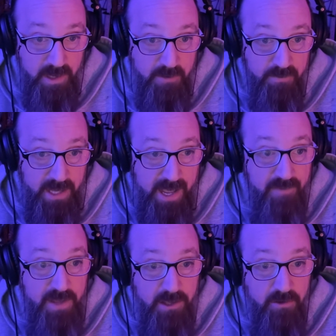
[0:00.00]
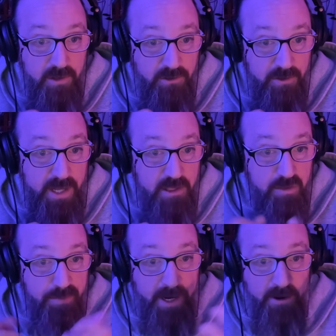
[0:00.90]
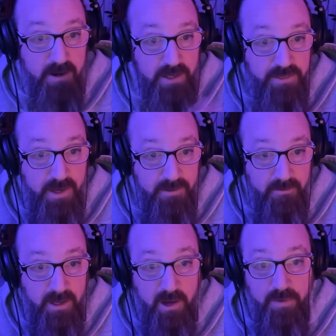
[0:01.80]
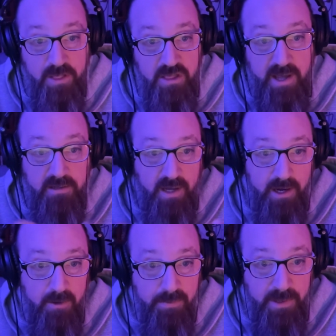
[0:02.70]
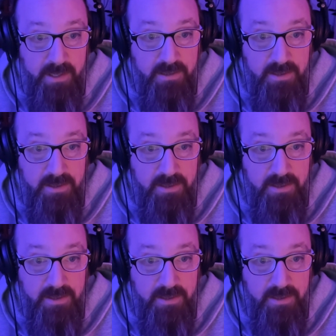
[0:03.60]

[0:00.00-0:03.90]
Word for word: they didn't really have that. You could do that as a parody thing. They're like, oh, it's satire. But,